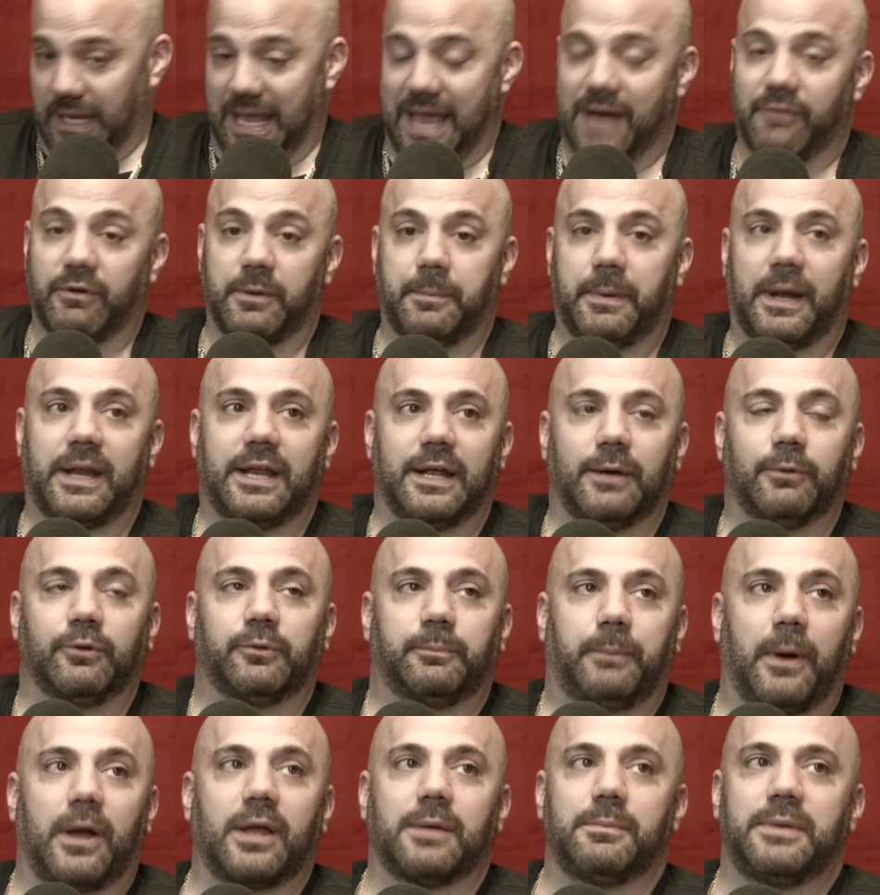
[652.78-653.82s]
Everybody, it was
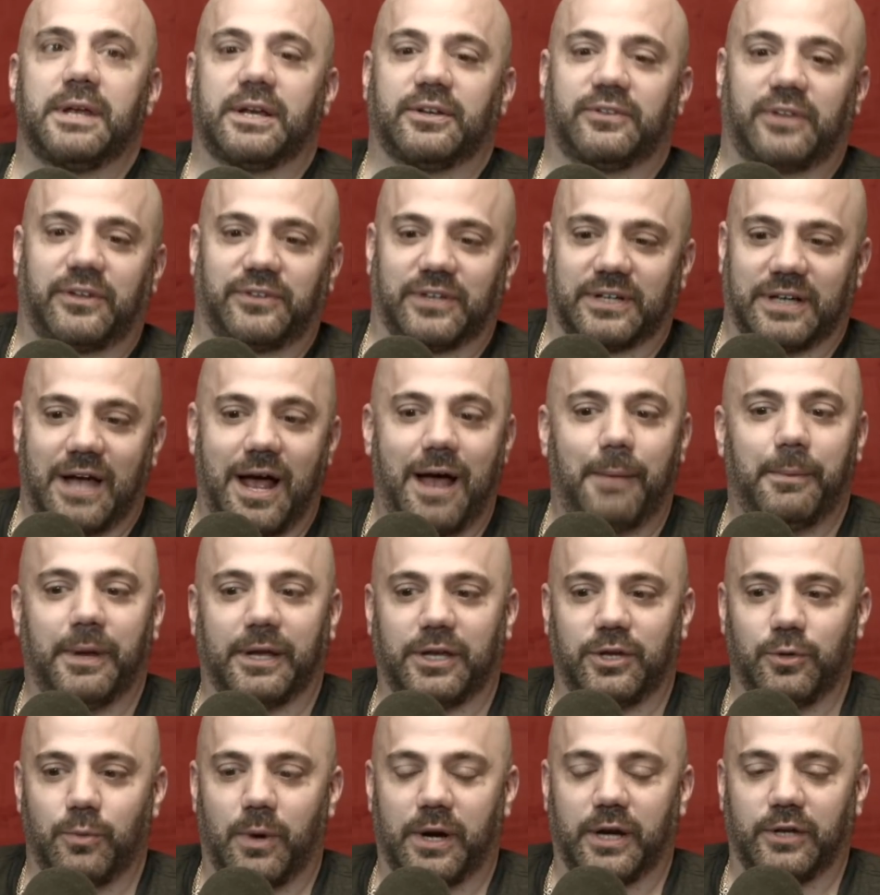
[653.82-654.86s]
bugging me because as a
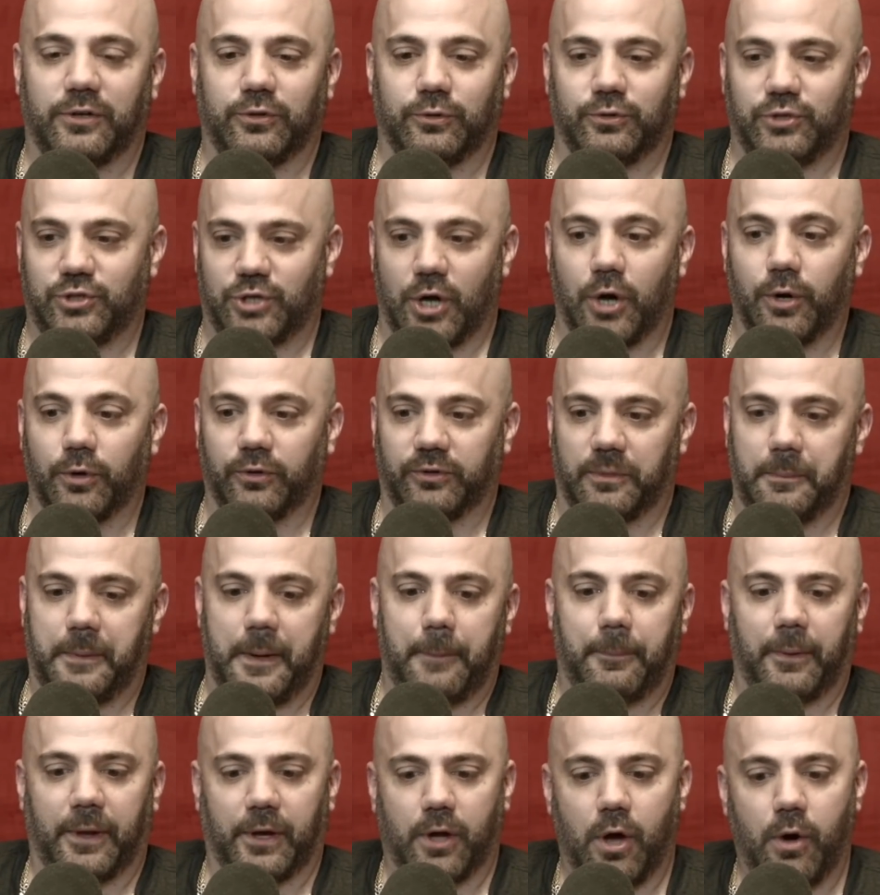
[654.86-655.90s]
comic, you want to do shows. And
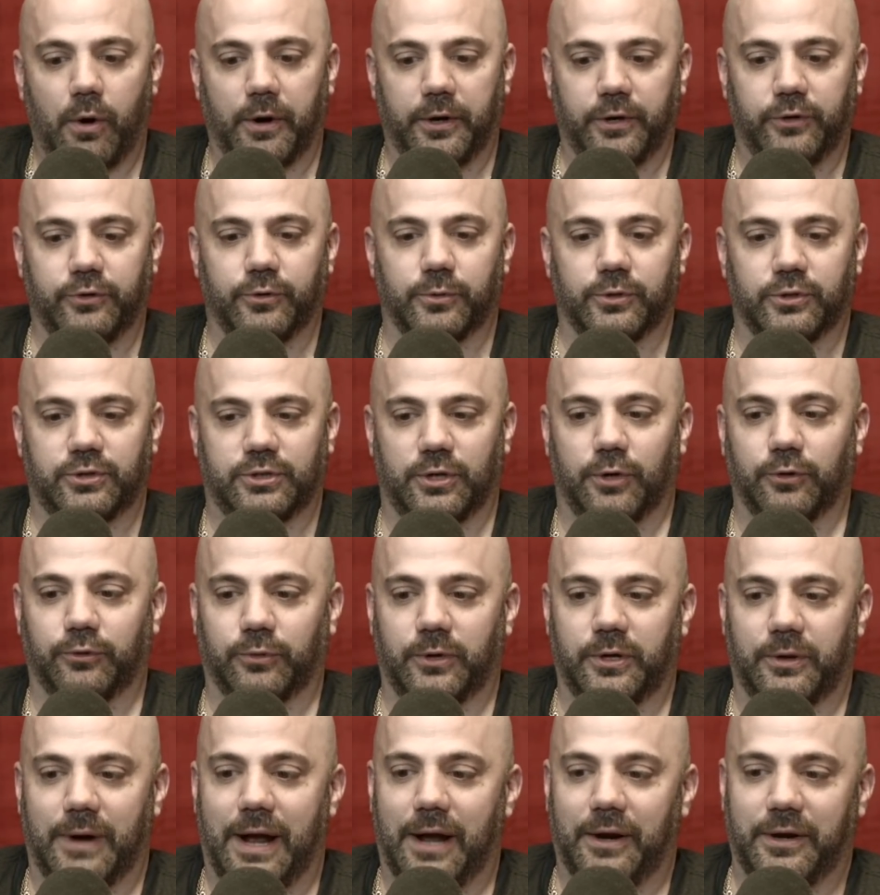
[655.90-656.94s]
people are like, oh, are you doing shows
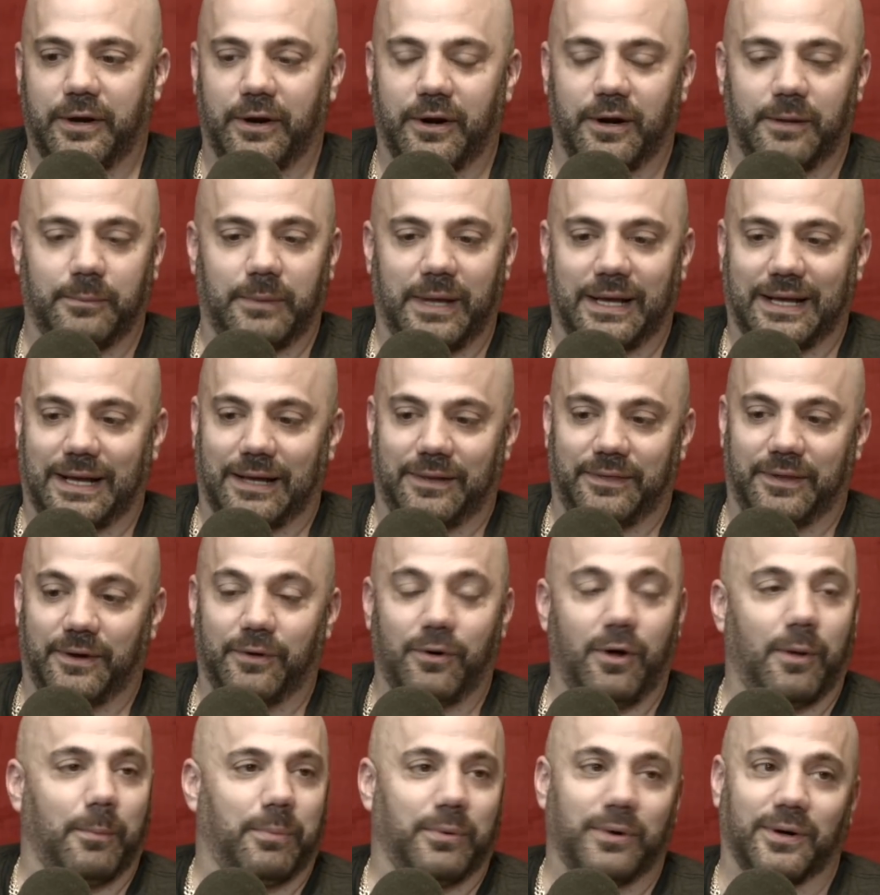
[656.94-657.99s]
while you're out here? And I'm like, they're
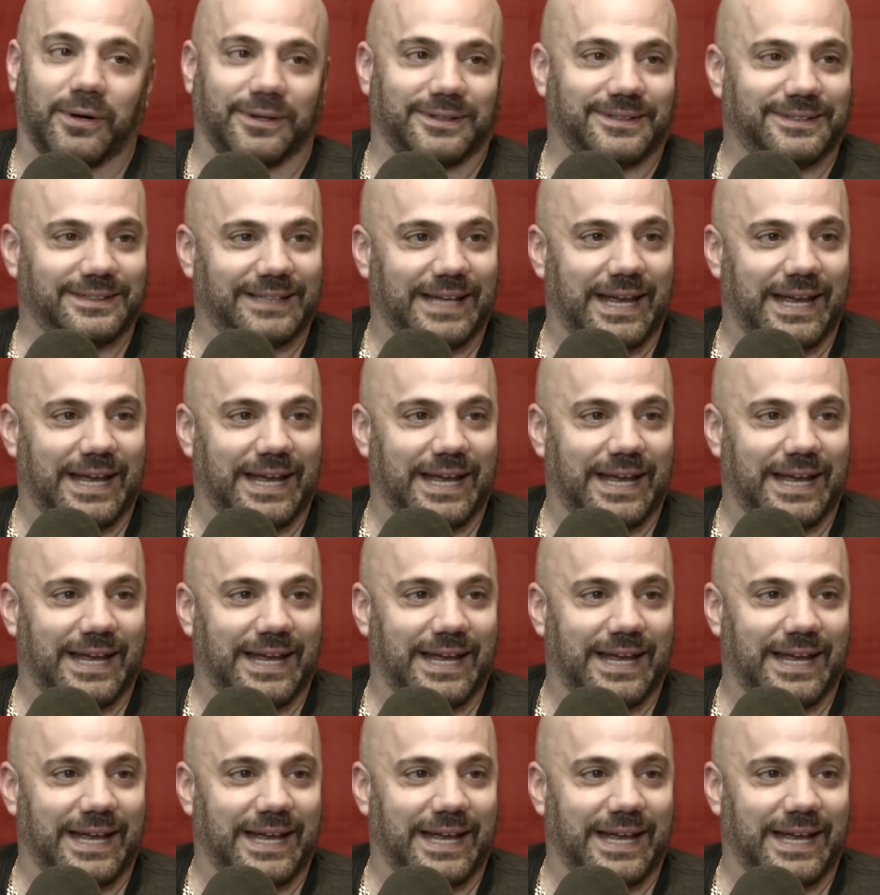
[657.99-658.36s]
all booked.